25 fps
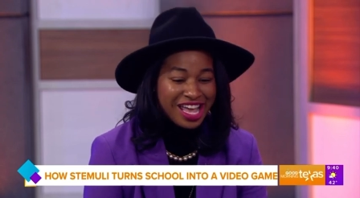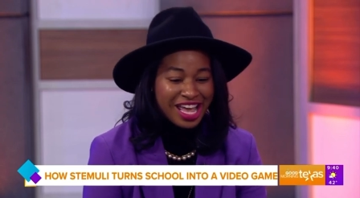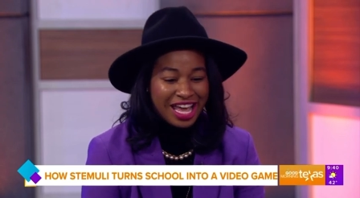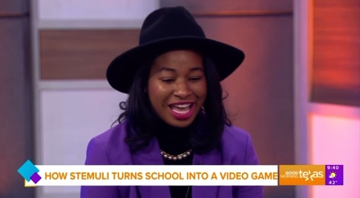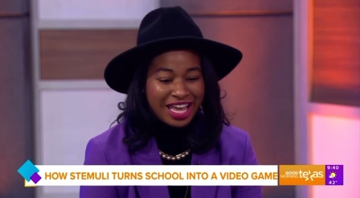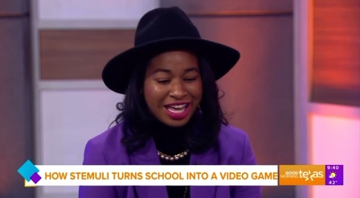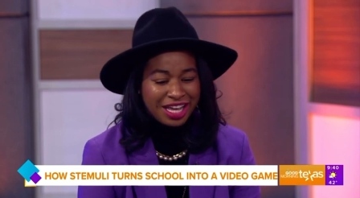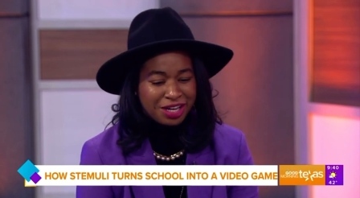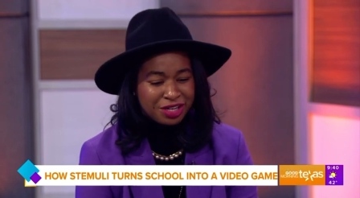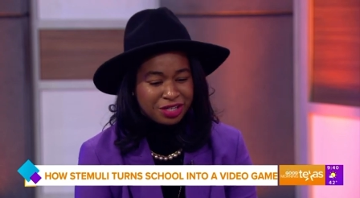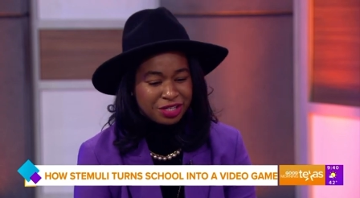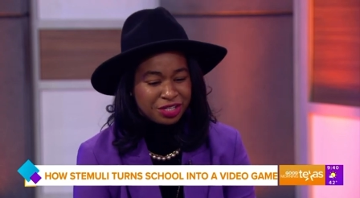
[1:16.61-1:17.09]

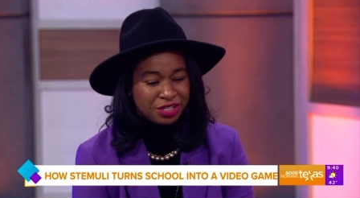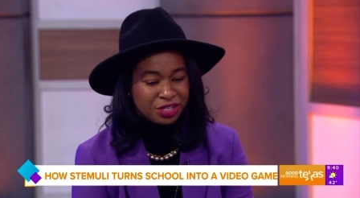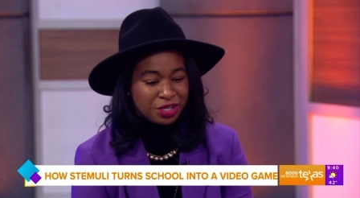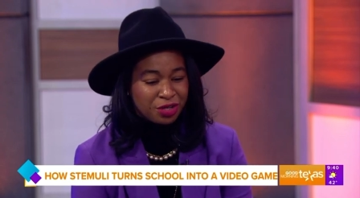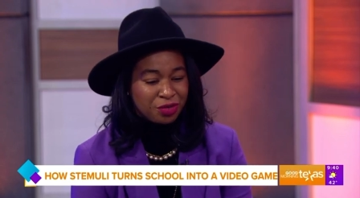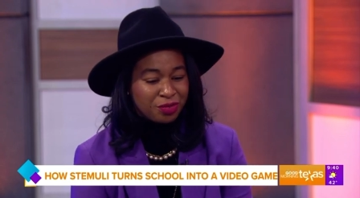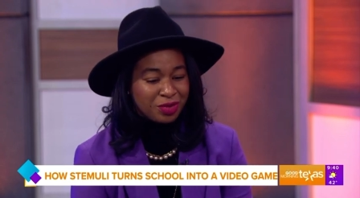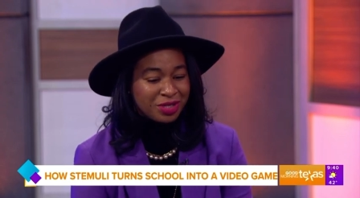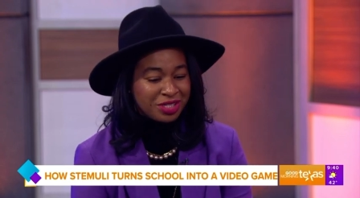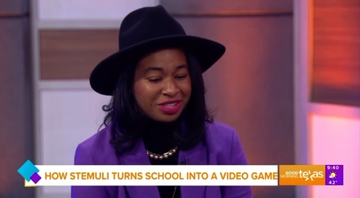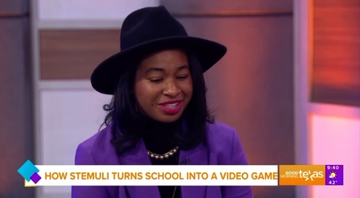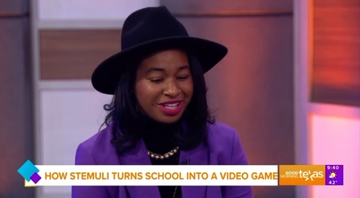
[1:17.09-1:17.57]
And you
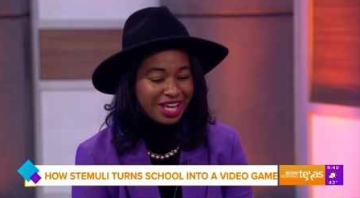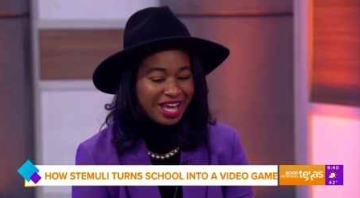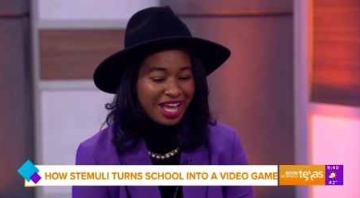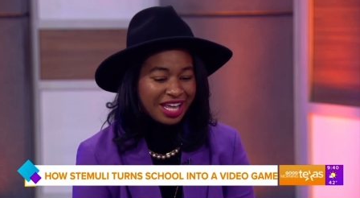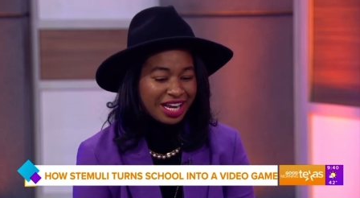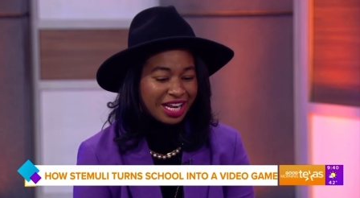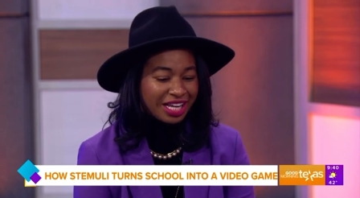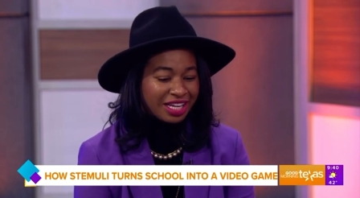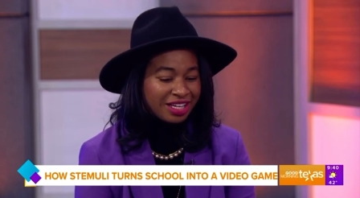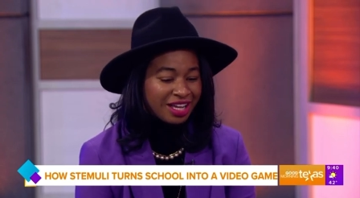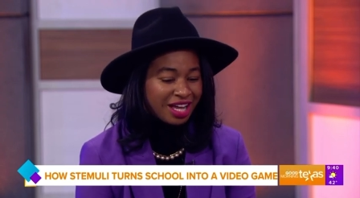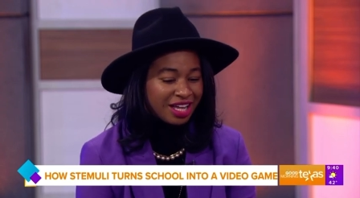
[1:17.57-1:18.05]
know, with
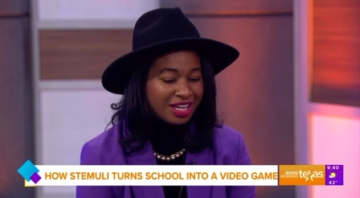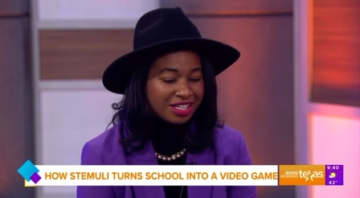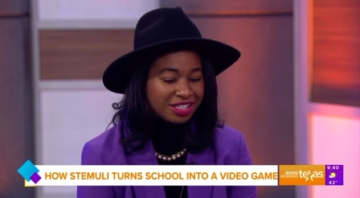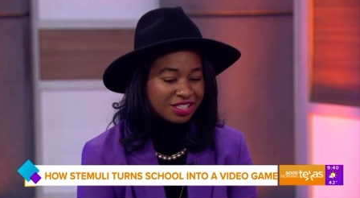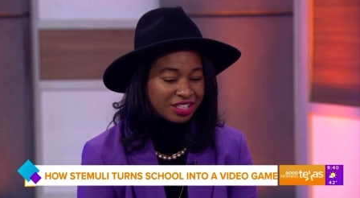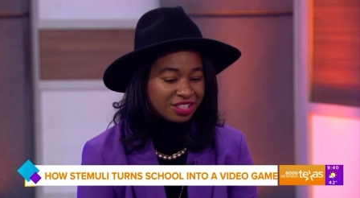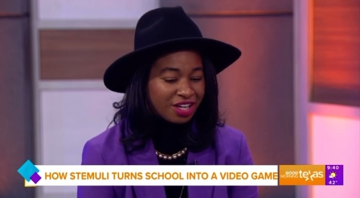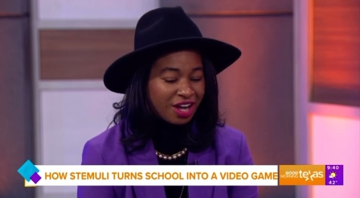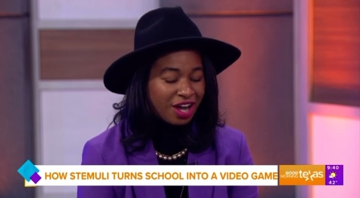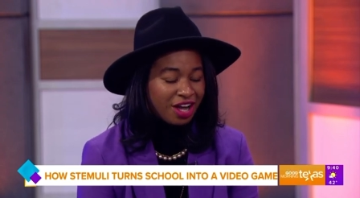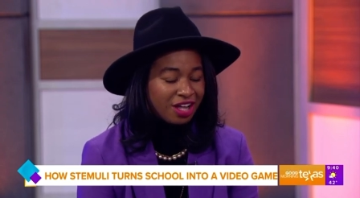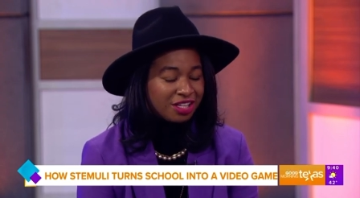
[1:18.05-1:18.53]
that, I got
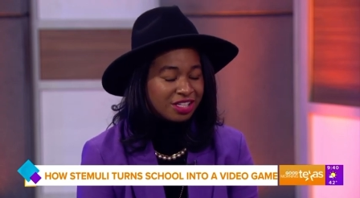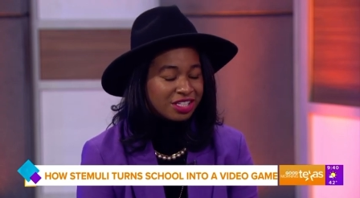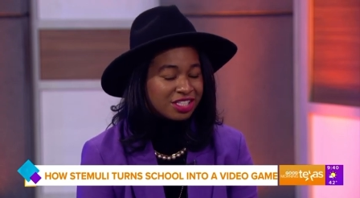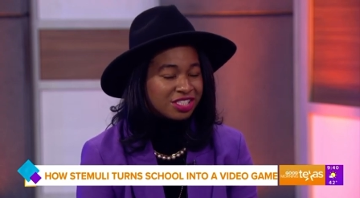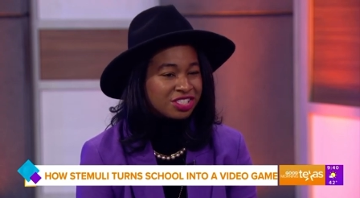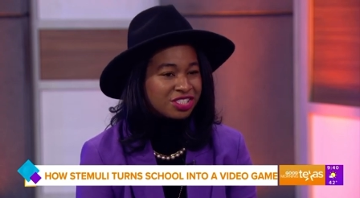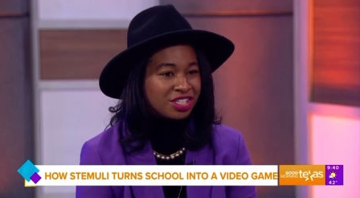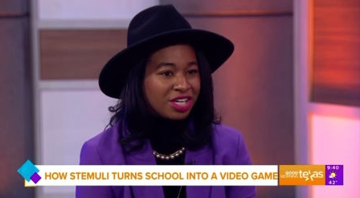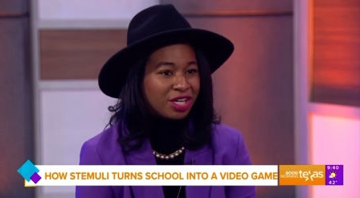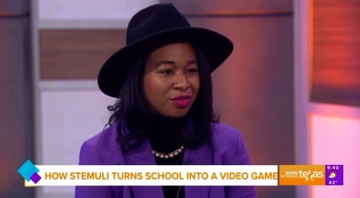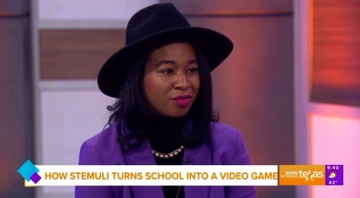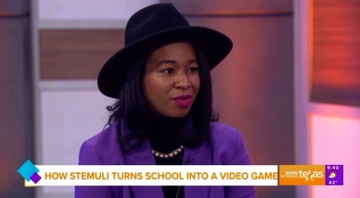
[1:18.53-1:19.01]
into
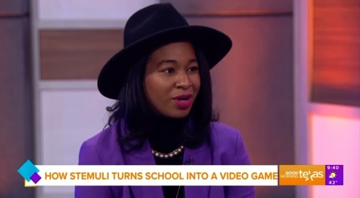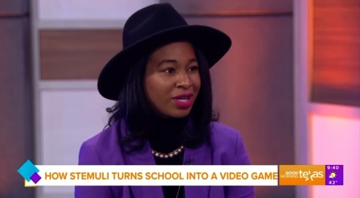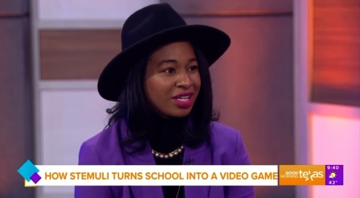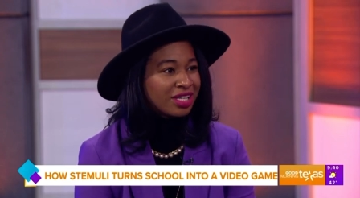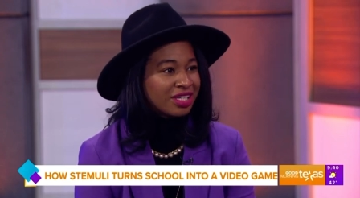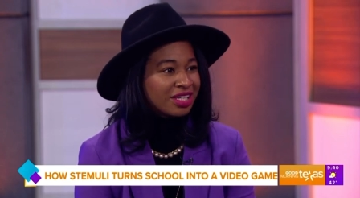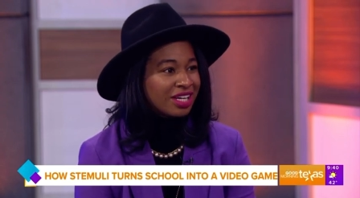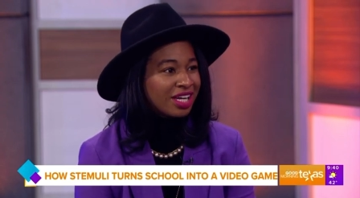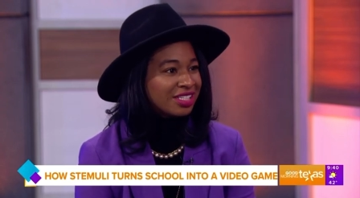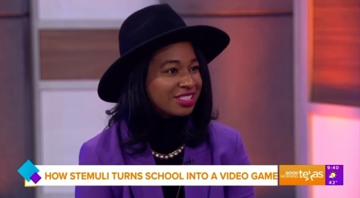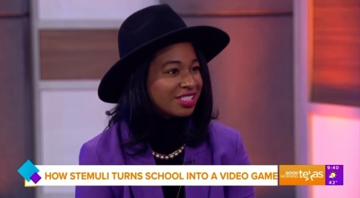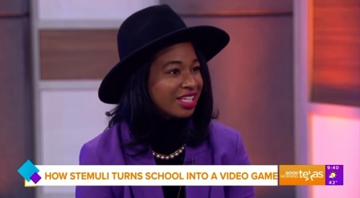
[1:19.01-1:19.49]
college and I
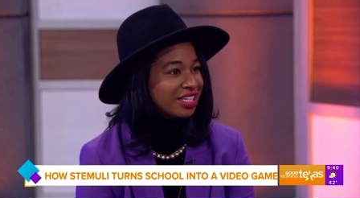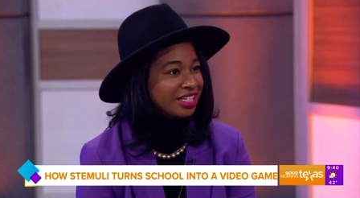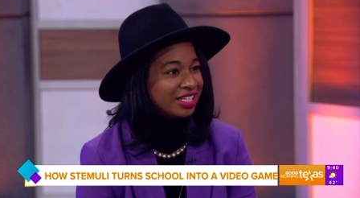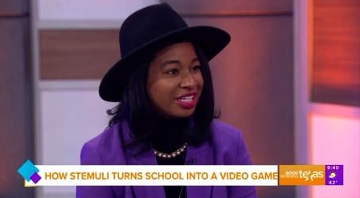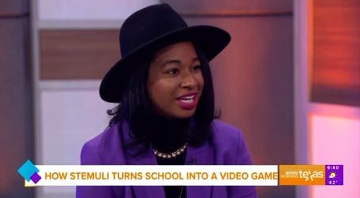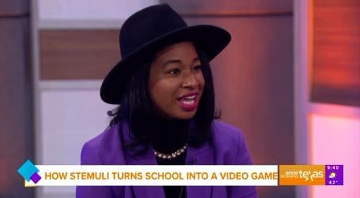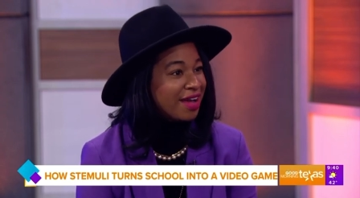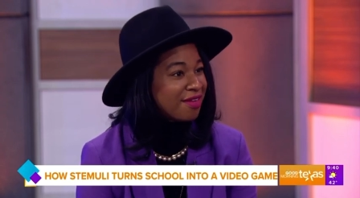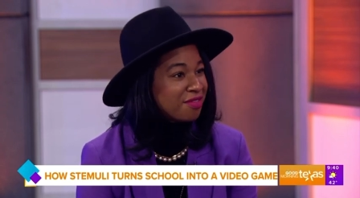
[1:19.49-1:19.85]
recognized I didn't